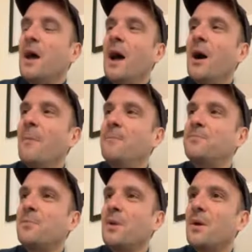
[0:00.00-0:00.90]

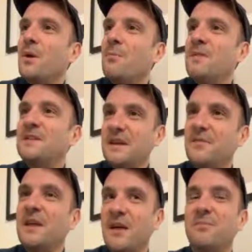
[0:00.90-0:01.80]
But there
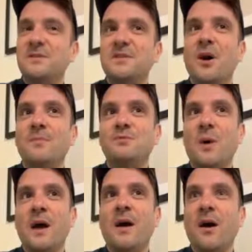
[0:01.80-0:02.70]
definitely have been times
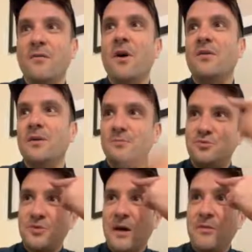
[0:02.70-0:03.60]
where I've either
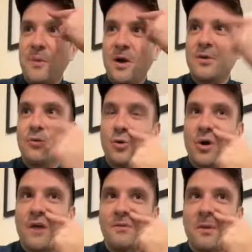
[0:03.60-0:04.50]
drowned the mic or
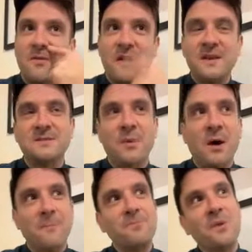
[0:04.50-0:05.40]
not covered my face.
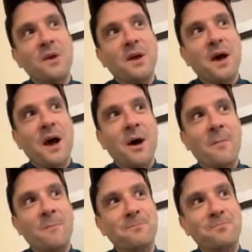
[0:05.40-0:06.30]
But
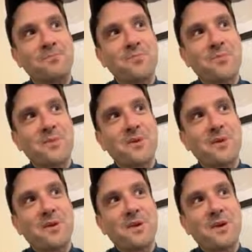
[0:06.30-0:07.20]

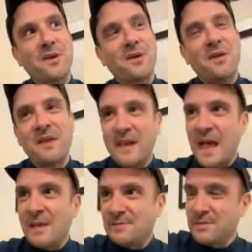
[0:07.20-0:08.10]
I think
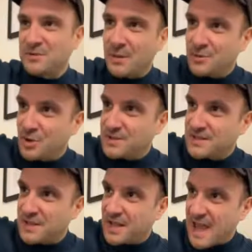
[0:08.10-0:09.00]
Gabe sometimes looks
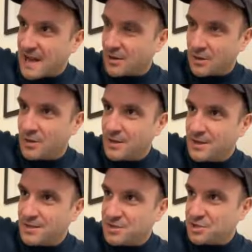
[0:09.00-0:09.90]
in the kettle
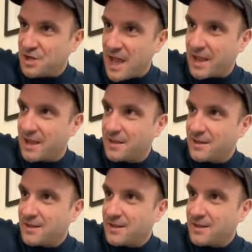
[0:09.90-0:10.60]
to check,